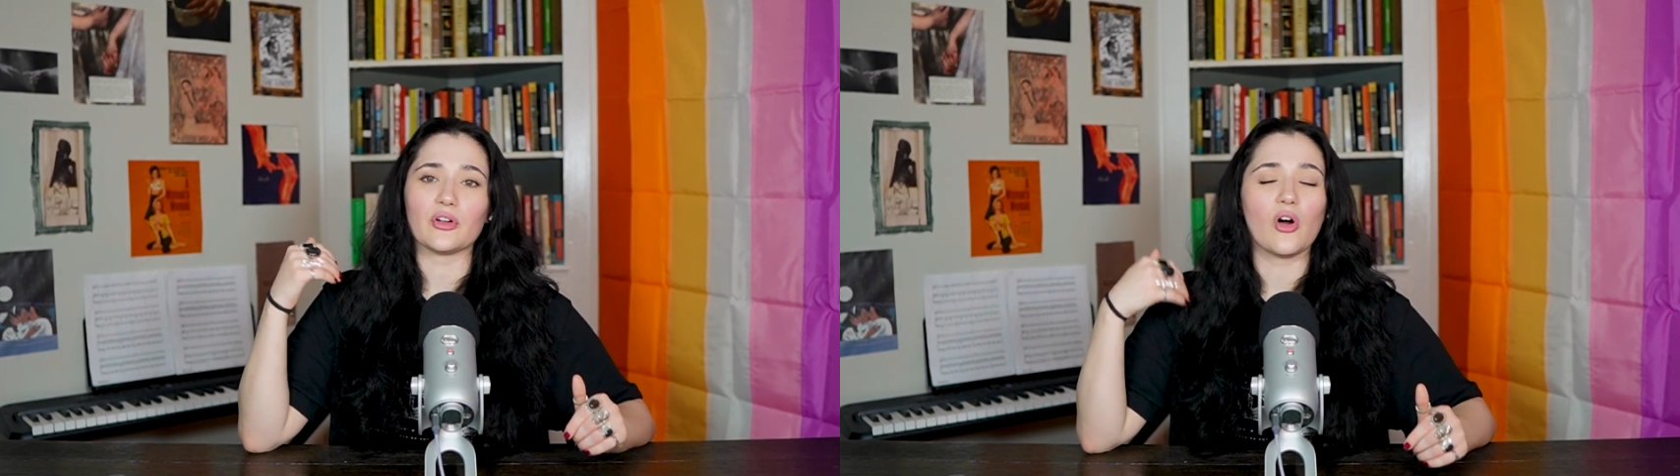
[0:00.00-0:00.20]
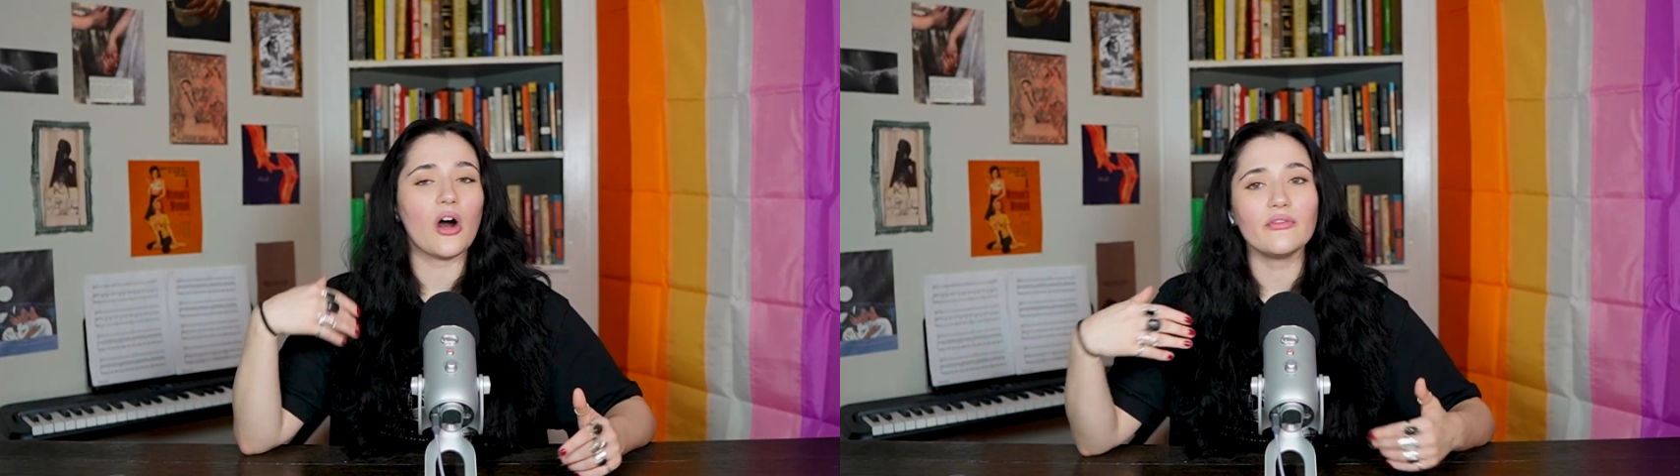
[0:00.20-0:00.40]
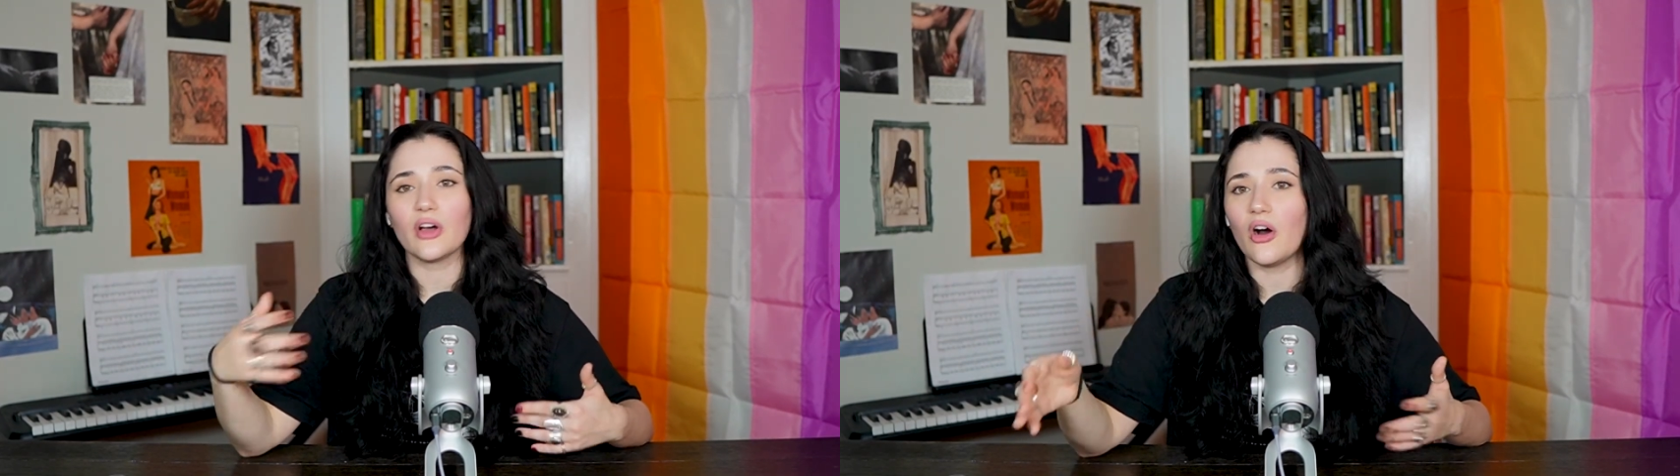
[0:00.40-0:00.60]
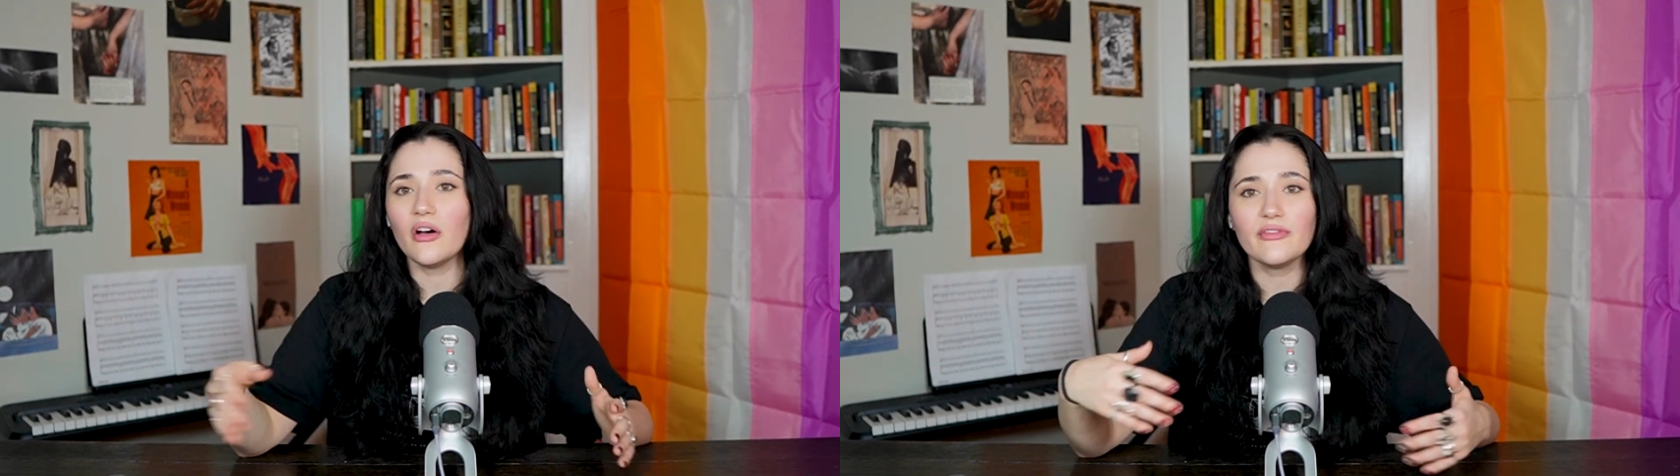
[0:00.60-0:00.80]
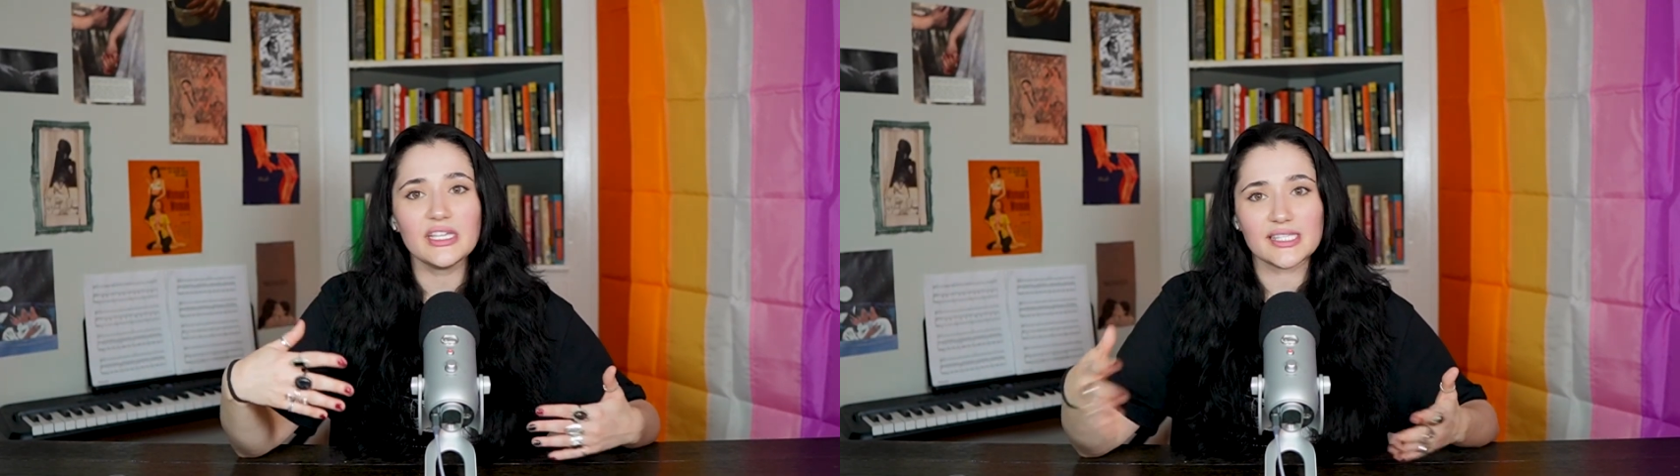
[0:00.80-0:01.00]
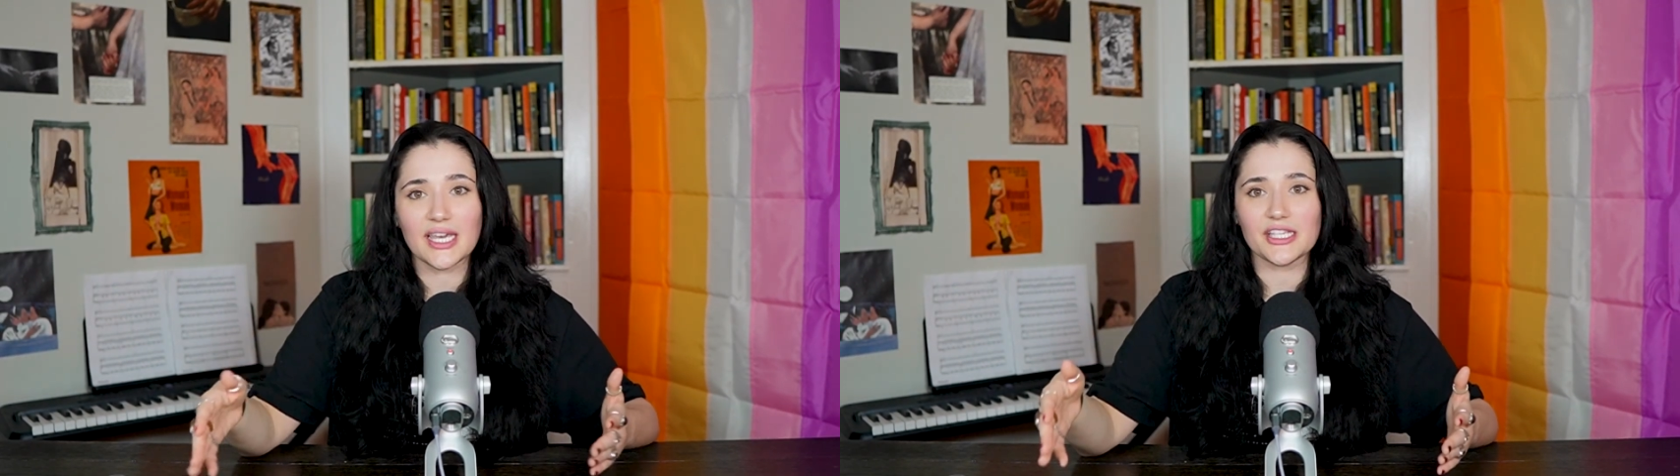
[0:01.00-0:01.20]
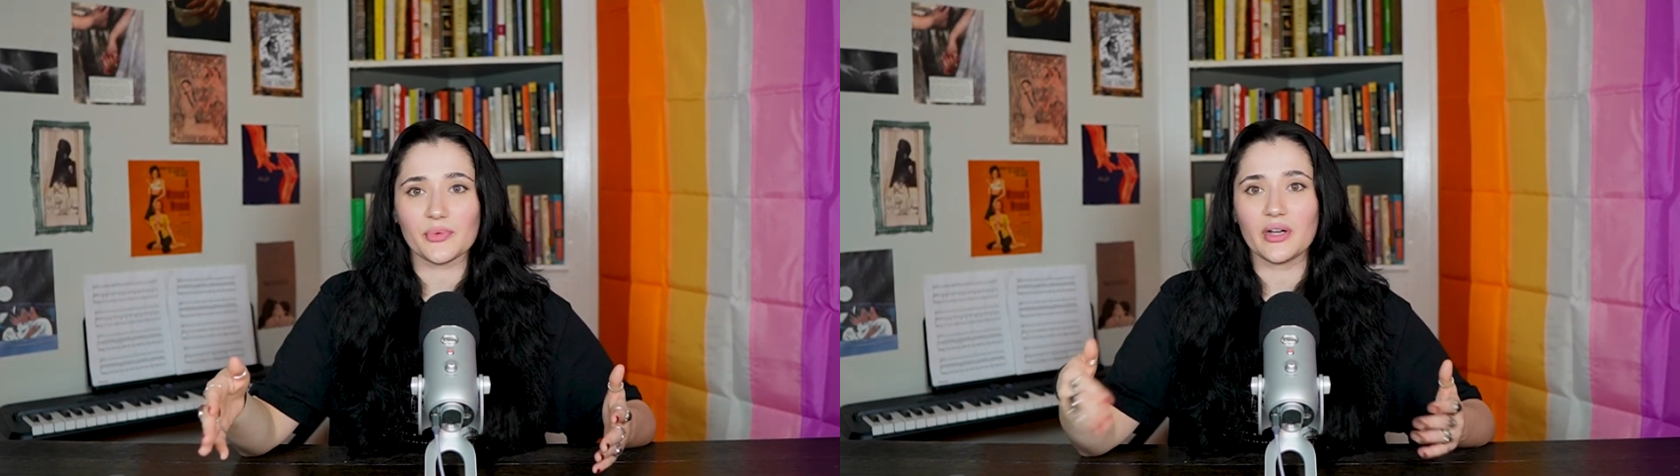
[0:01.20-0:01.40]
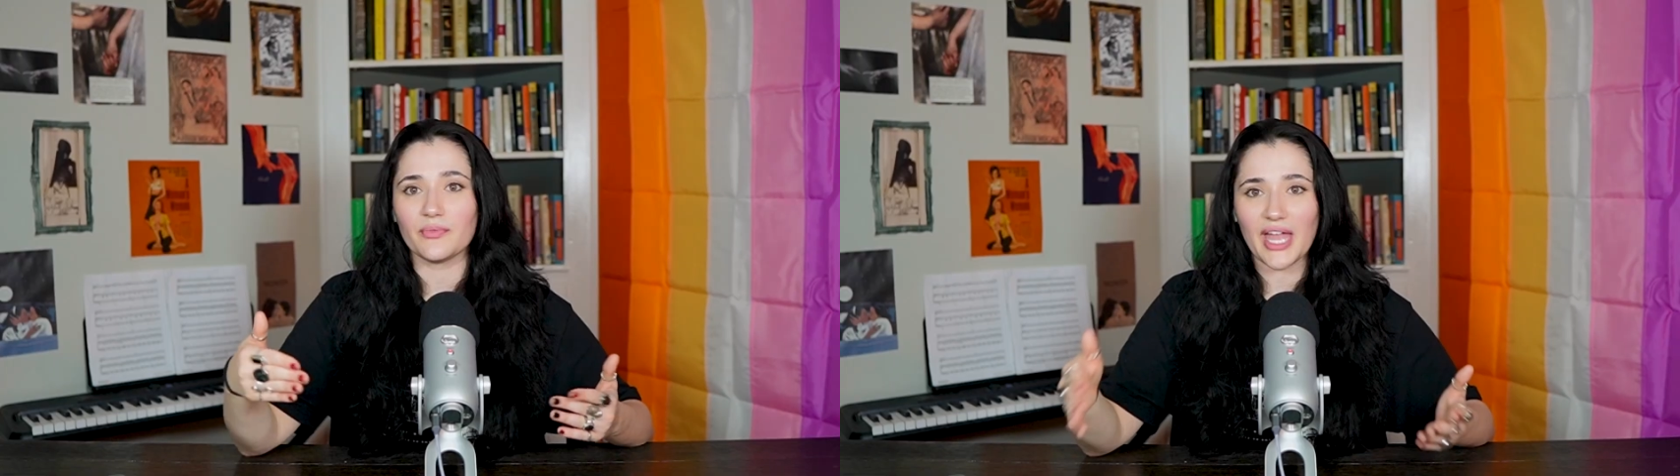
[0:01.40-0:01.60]
all of these things,
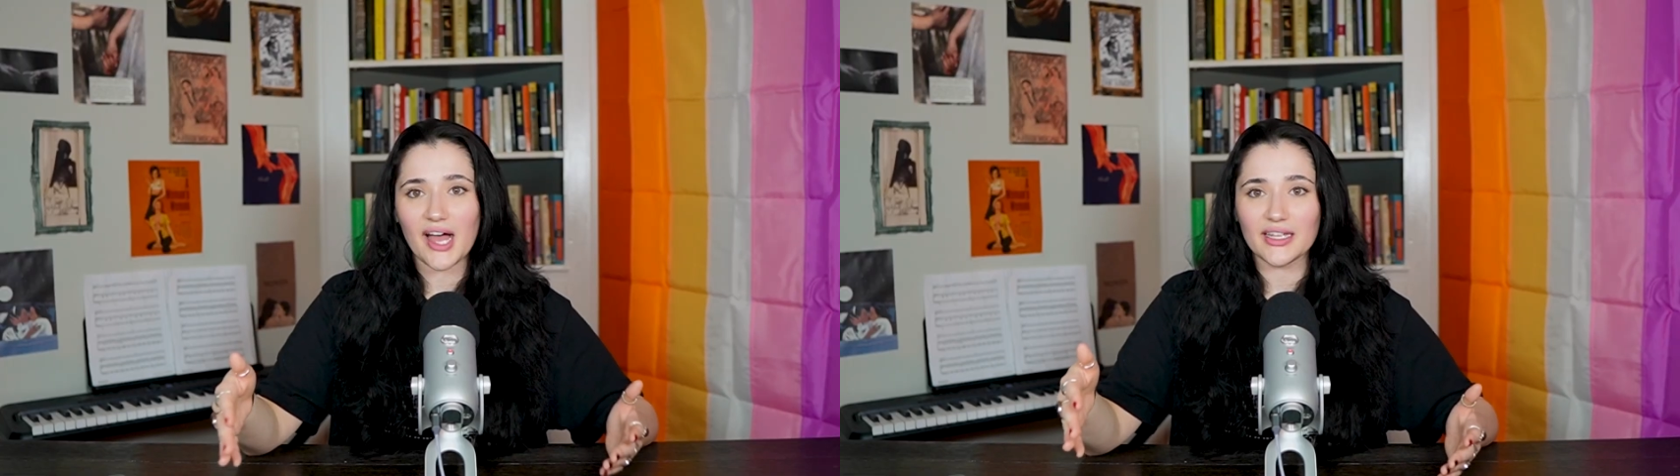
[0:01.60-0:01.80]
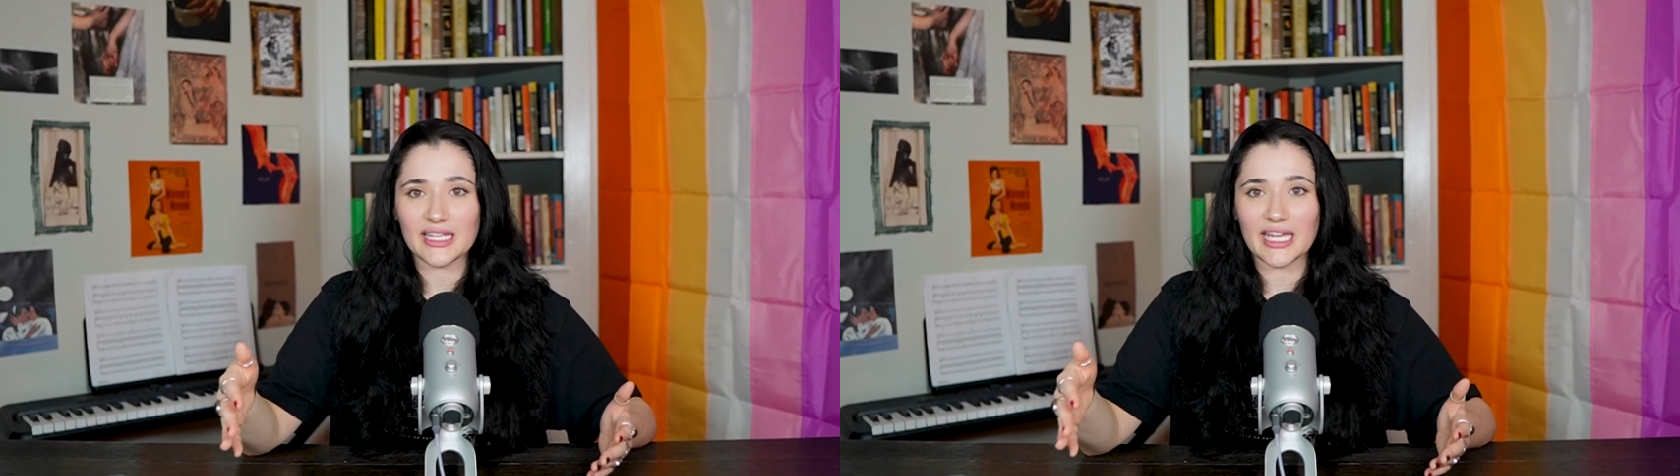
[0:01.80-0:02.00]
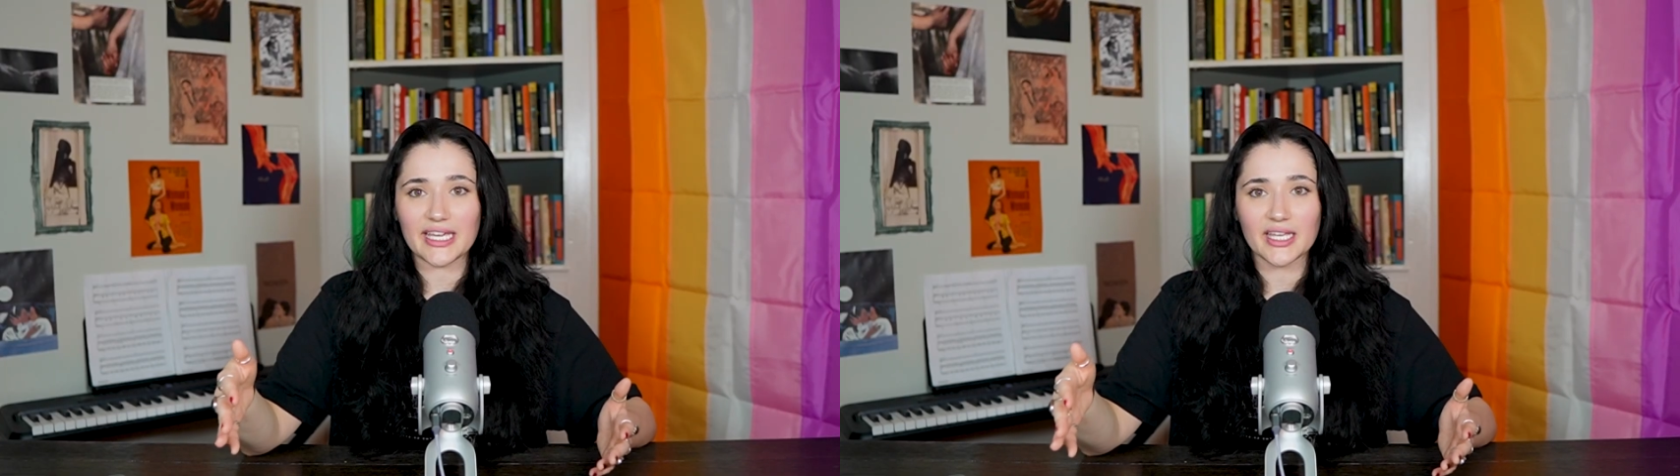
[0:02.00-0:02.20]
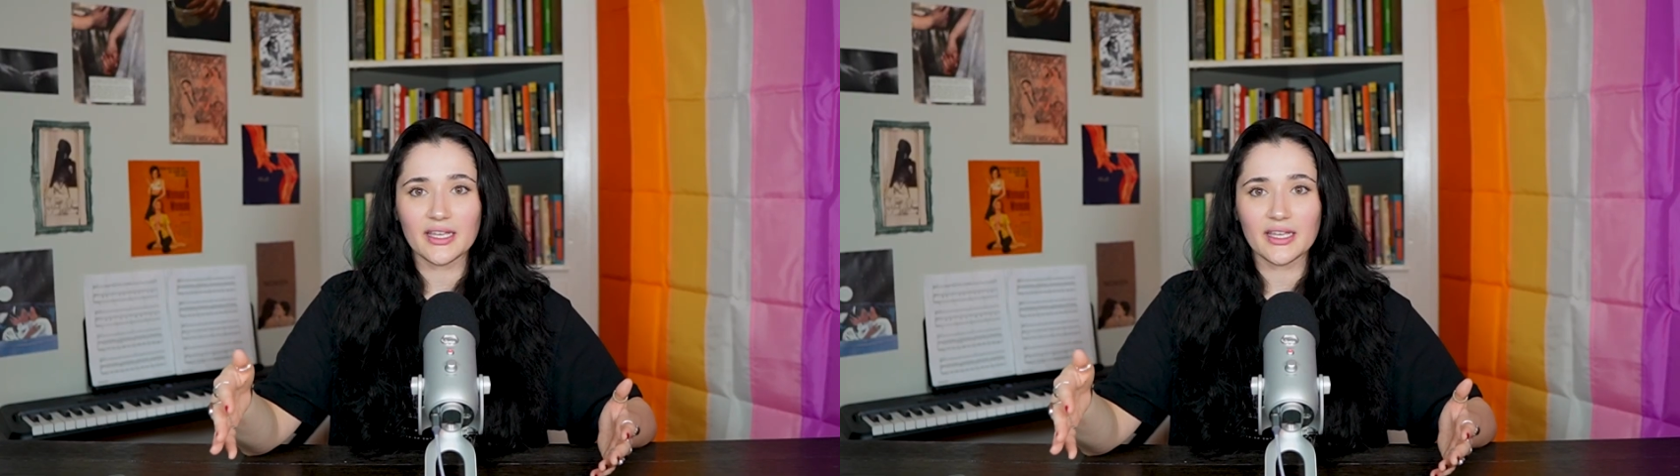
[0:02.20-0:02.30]
when in reality, like,